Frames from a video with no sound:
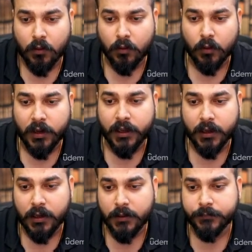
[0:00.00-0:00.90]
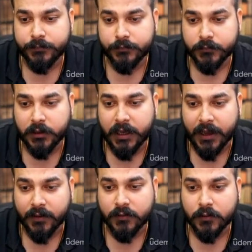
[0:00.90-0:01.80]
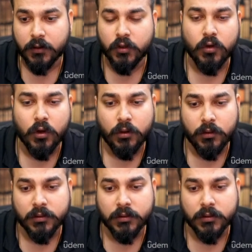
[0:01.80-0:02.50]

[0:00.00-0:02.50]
You know,